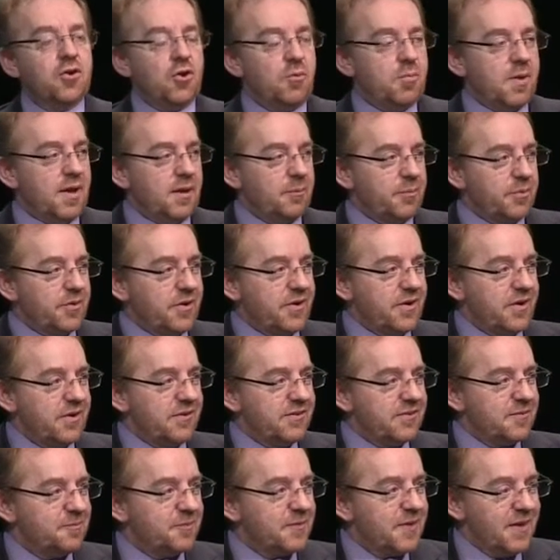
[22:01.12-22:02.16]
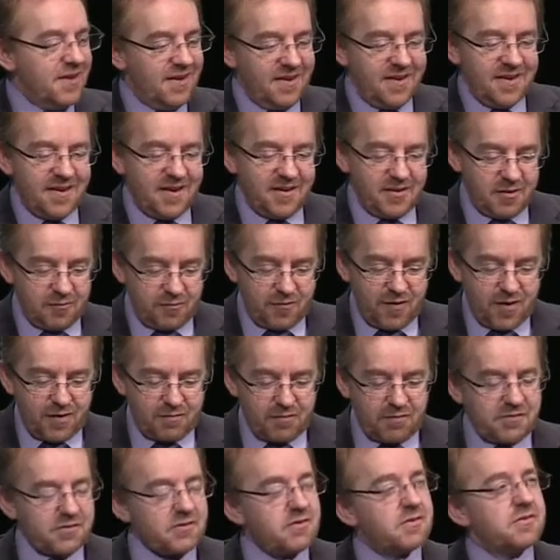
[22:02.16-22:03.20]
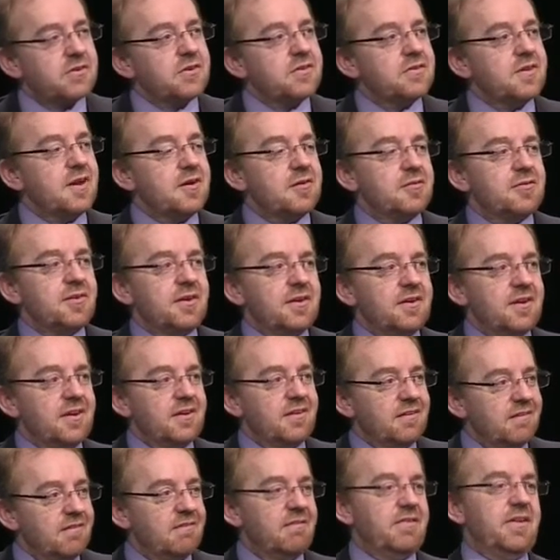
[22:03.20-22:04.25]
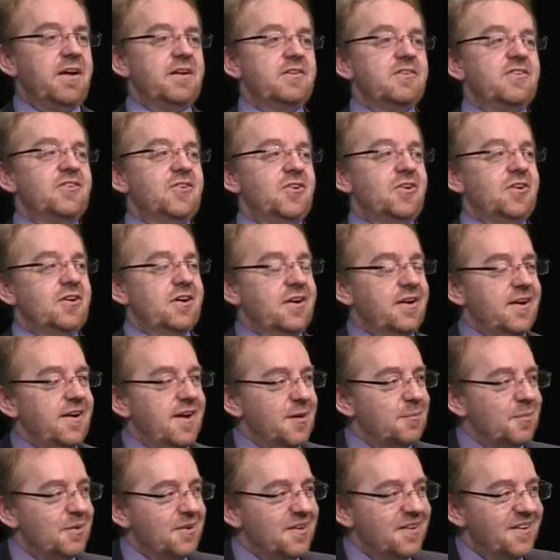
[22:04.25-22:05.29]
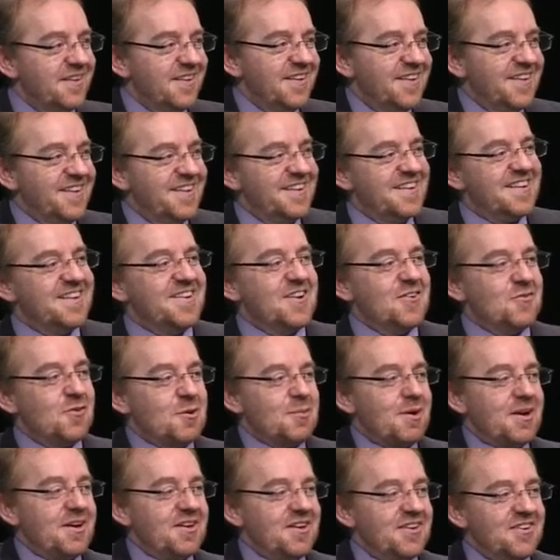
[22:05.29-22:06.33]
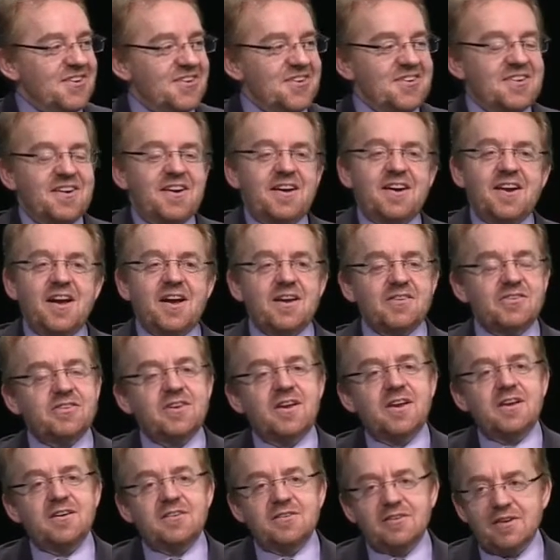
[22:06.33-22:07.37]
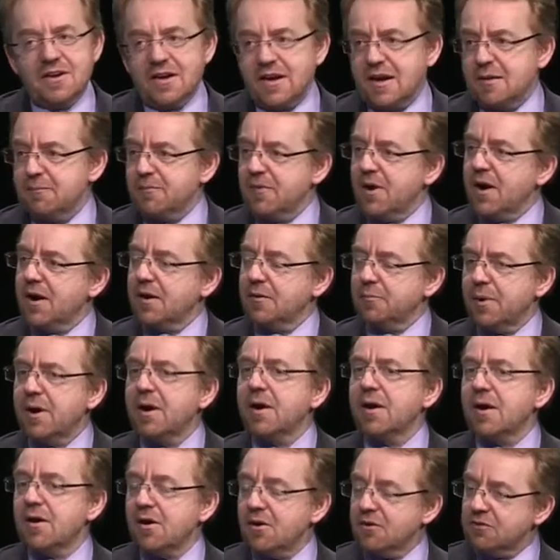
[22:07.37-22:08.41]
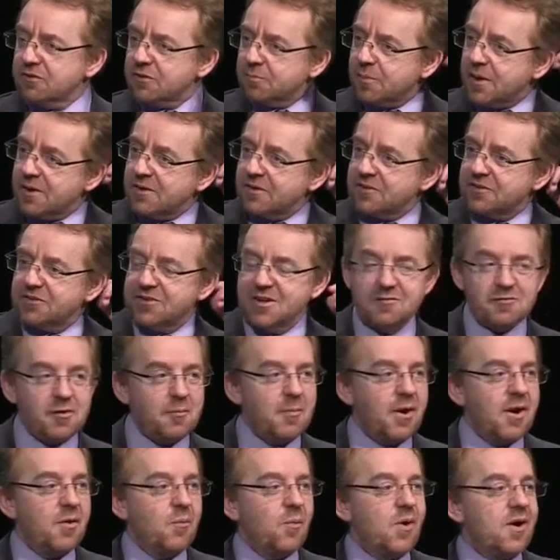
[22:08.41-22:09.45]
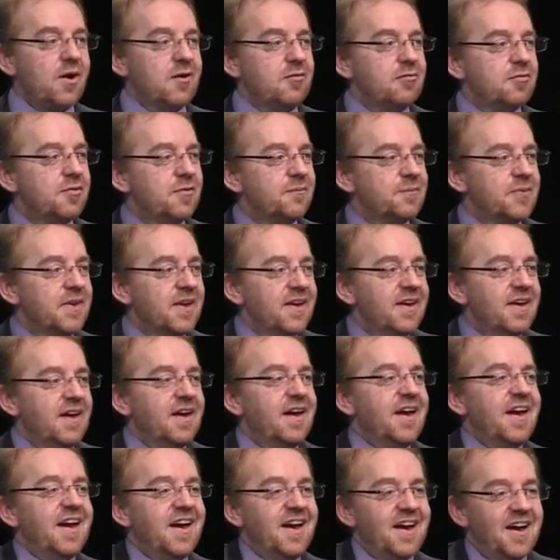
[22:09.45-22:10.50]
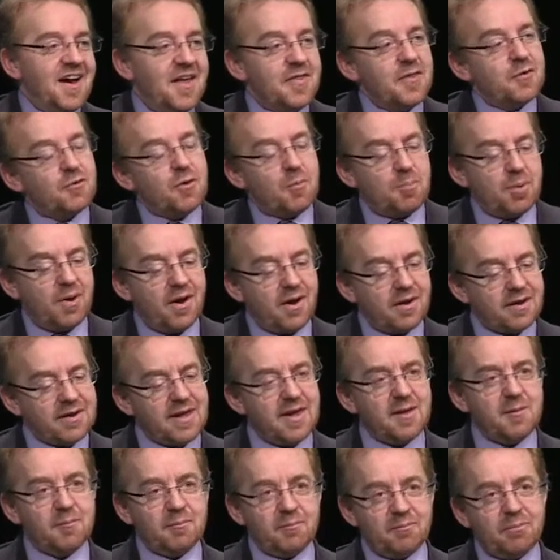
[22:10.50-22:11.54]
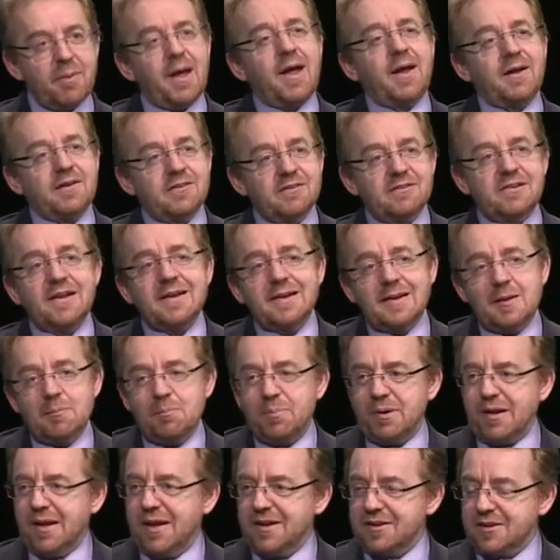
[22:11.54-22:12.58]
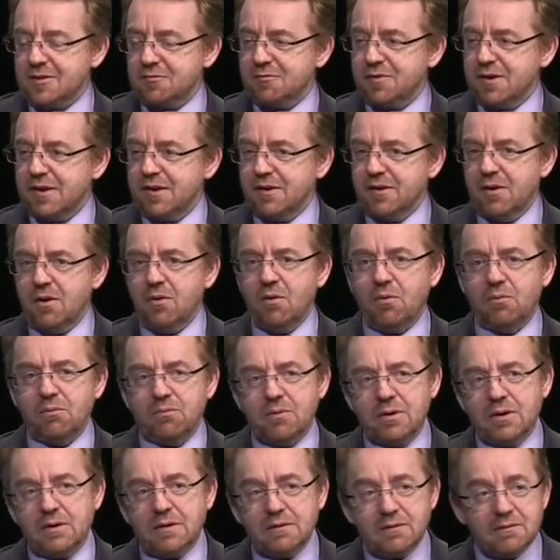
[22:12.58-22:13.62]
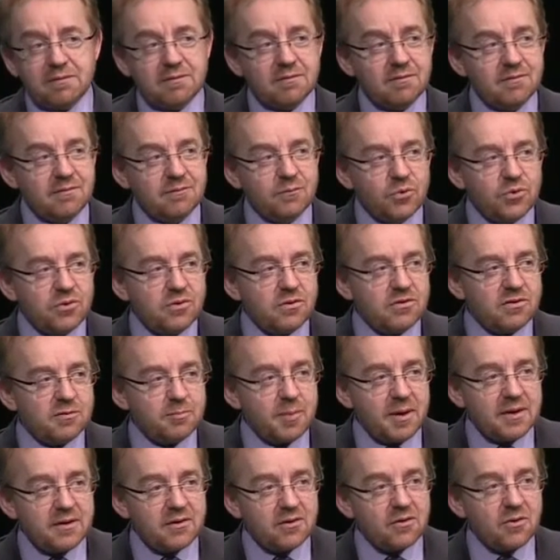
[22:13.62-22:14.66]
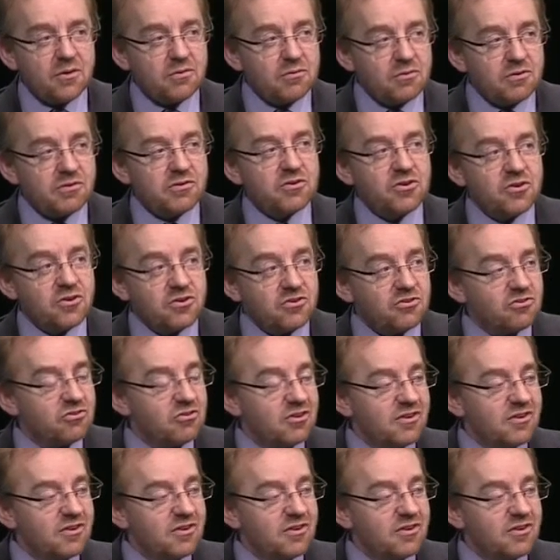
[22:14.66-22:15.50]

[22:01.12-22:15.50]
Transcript: a Nobel Prize? And the five of us are sitting there thinking, that's not going to happen. You know, what am I going to do? And I said, um, I'd buy a house by the sea for my wife. Uh, and the reply came back slightly plaintively, oh, uh, wouldn't you spend it on research?